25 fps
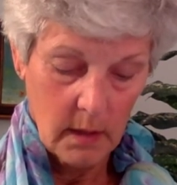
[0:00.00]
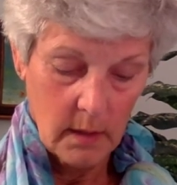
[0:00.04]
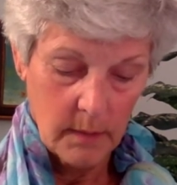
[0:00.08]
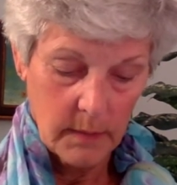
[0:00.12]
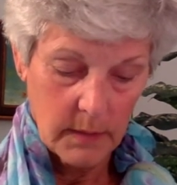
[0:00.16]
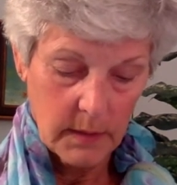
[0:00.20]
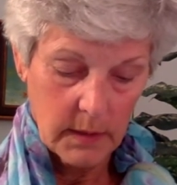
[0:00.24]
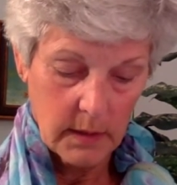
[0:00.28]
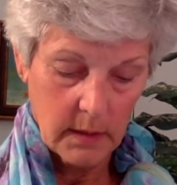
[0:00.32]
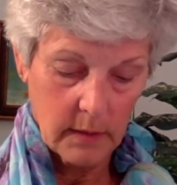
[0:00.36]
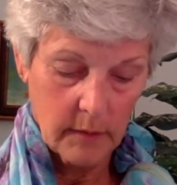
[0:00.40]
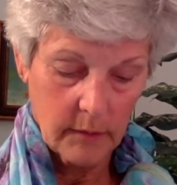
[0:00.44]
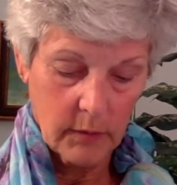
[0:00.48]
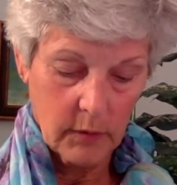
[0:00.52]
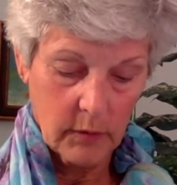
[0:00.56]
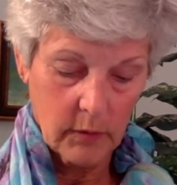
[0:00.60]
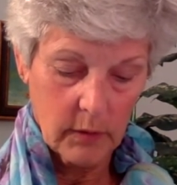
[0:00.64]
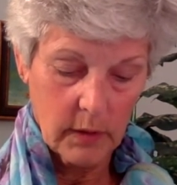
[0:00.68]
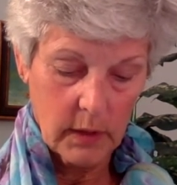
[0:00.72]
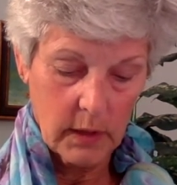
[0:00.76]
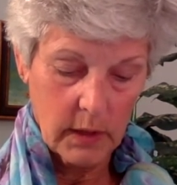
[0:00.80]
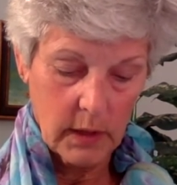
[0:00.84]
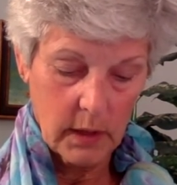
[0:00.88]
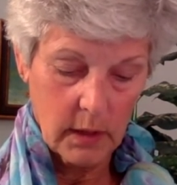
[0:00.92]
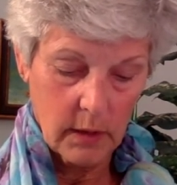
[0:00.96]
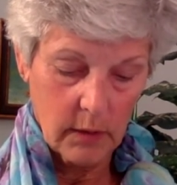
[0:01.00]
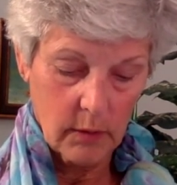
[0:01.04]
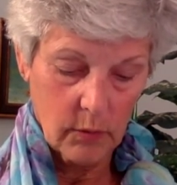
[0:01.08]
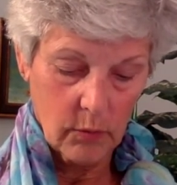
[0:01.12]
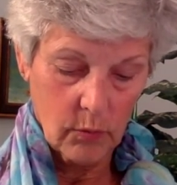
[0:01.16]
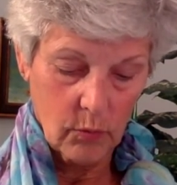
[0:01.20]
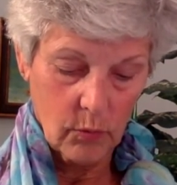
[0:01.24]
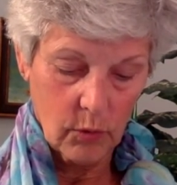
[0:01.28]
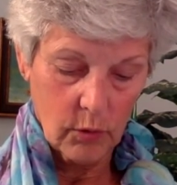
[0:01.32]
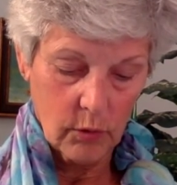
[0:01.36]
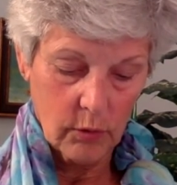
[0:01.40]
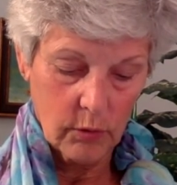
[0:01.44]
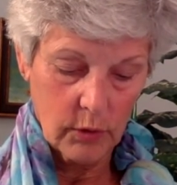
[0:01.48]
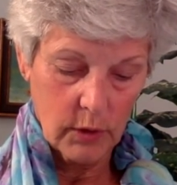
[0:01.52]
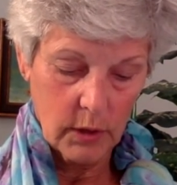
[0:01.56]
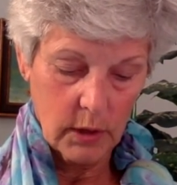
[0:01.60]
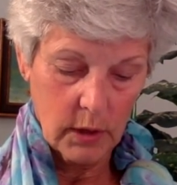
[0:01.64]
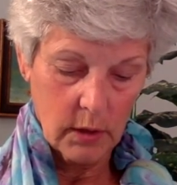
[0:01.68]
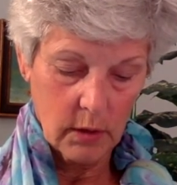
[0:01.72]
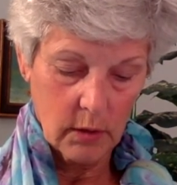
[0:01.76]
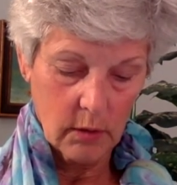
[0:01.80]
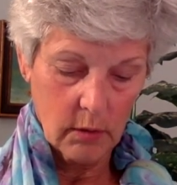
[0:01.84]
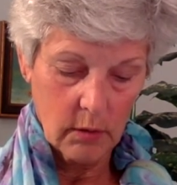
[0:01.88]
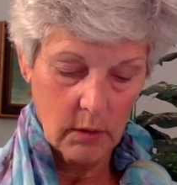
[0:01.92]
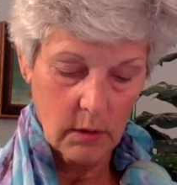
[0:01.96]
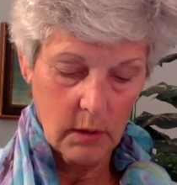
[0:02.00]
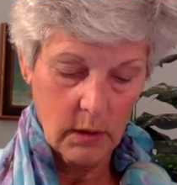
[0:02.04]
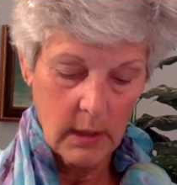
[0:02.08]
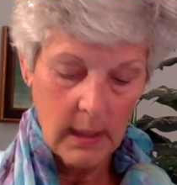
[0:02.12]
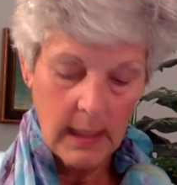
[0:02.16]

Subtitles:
See if there are any other words here.